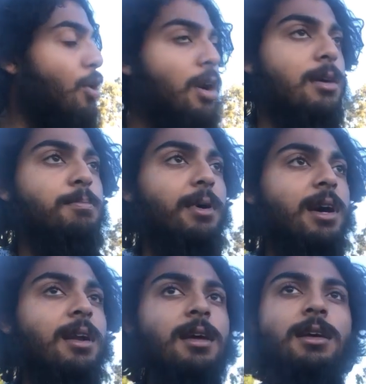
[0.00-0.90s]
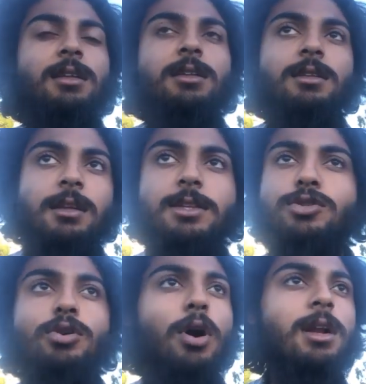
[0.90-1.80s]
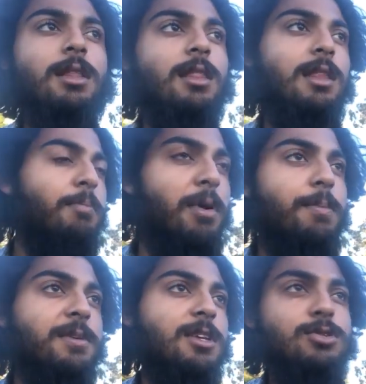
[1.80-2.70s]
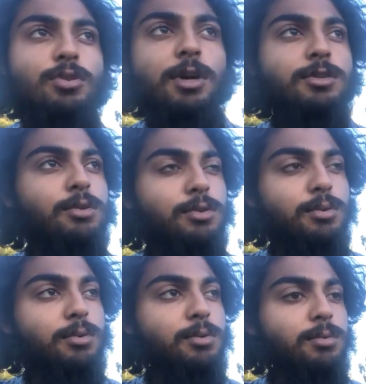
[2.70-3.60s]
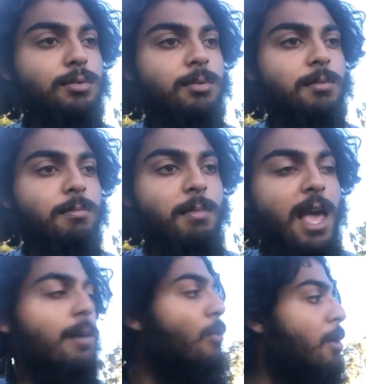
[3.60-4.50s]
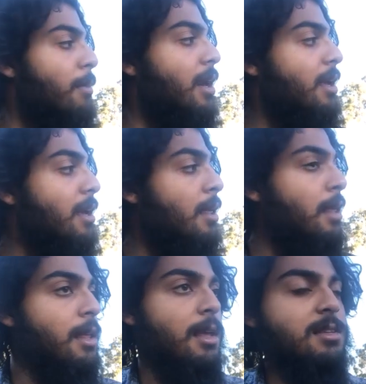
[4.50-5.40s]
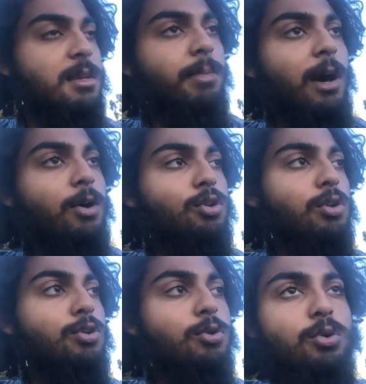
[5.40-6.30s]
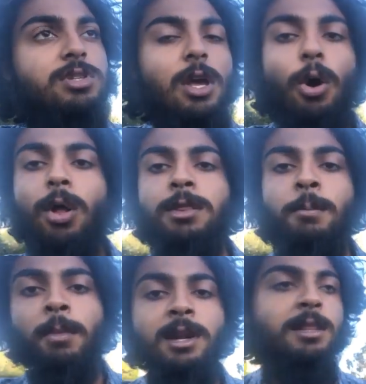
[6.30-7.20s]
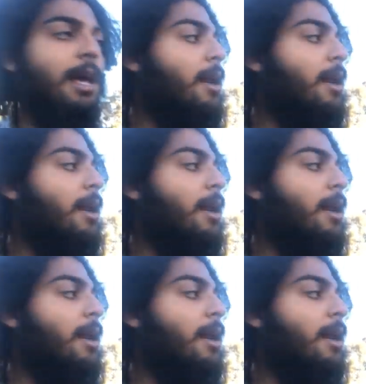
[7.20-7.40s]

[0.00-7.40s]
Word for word: along, mm. but it's not the purpose is not to make more money mm. it's about using all the money